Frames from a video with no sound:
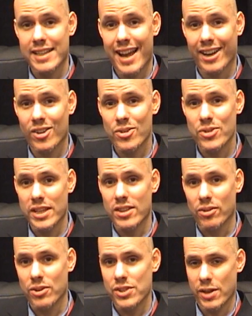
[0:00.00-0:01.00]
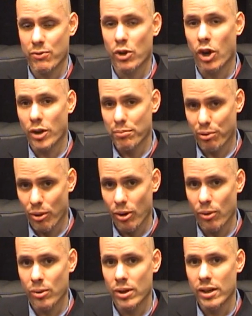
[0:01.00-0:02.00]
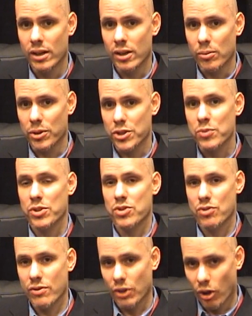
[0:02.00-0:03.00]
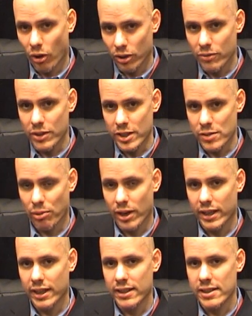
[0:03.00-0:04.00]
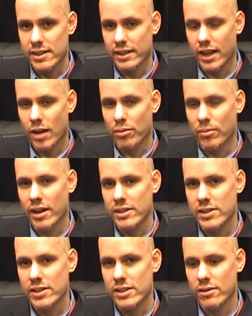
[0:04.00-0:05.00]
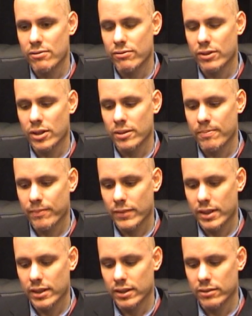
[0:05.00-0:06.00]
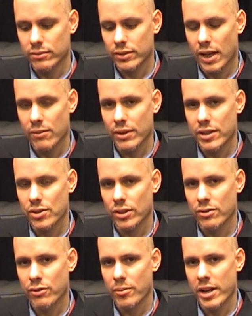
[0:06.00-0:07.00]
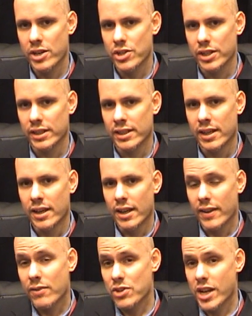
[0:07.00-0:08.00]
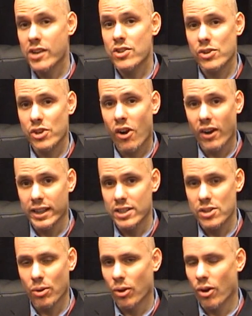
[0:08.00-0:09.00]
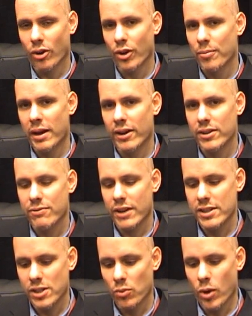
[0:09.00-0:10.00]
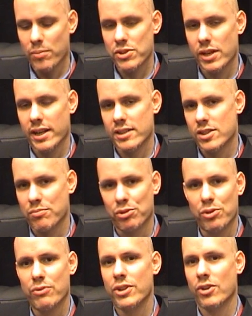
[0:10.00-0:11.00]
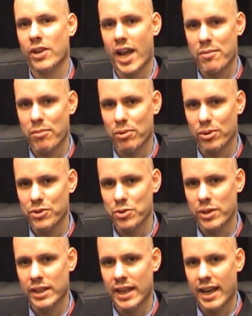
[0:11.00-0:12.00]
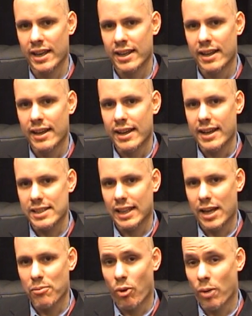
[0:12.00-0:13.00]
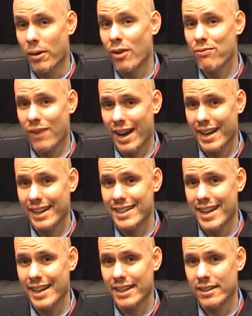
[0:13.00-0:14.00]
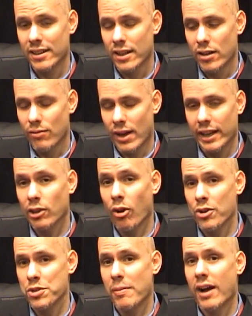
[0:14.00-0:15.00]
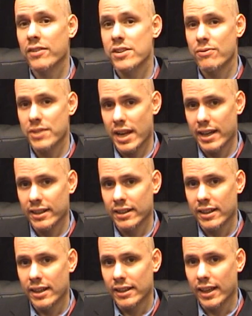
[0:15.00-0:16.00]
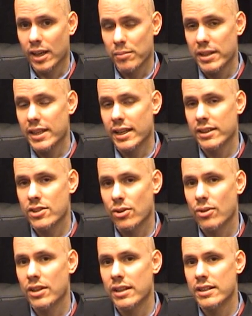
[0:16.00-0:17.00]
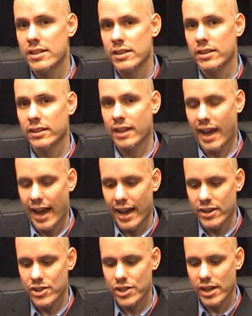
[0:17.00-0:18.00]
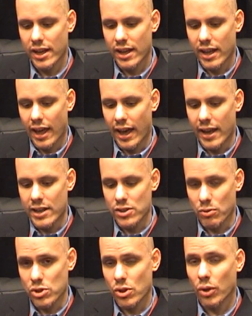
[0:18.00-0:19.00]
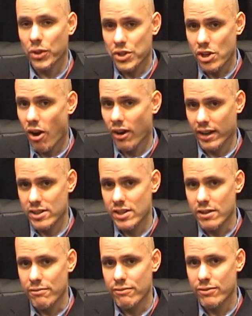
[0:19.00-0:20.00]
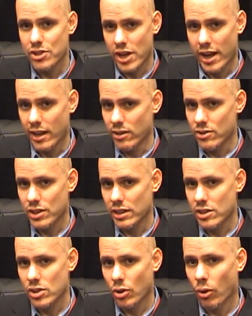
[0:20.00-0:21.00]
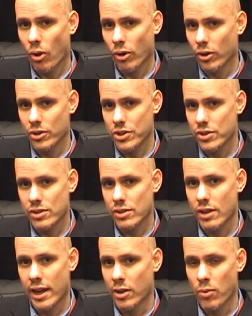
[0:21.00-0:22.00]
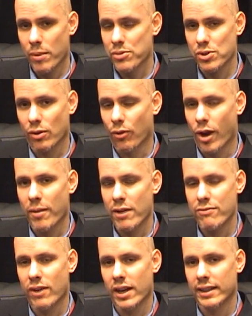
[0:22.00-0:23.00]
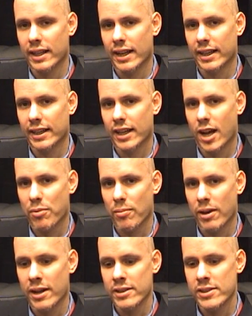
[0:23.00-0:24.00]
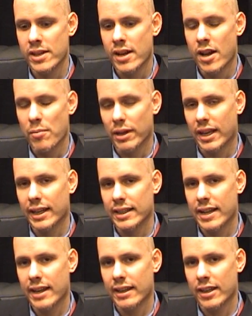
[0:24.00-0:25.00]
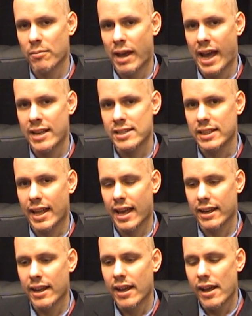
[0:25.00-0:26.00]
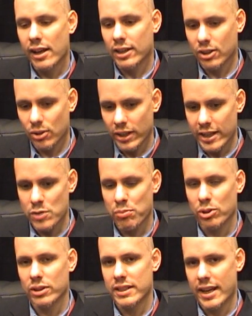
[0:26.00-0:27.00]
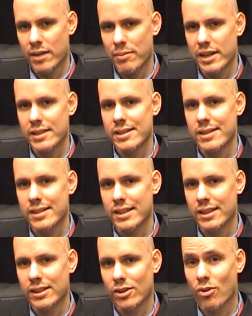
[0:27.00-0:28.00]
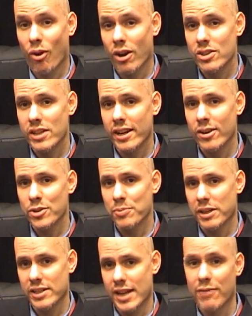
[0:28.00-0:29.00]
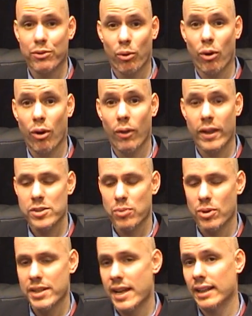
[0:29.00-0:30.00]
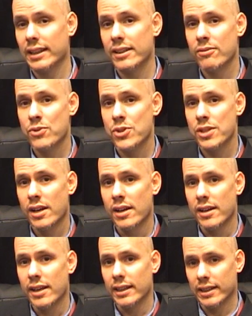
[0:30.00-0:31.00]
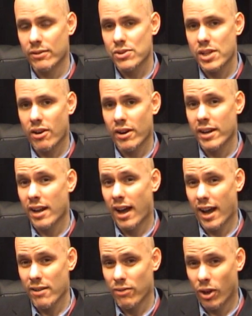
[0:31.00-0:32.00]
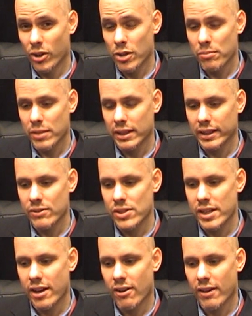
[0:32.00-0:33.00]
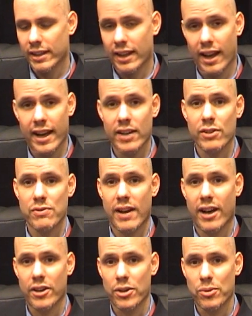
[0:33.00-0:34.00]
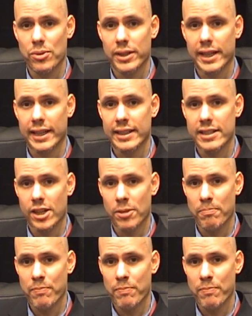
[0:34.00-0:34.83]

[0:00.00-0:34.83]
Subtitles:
the attackers either, as they've gone pro, which is what's driven all of these break-ins and compromises of confidential information. They've changed their target. It's no longer about defacing websites to prove that you're capable of doing that. It's a lot more about finding data, finding large amounts of data that can be then turned into cache. And as a result, the targets have changed, and it's no longer just any web server I might find that I can compromise, but getting data in mass. And that clearly has put databases in the crosshairs, because after all, that's where data lives. It lives there in high volume. It lives there at the height of its value. And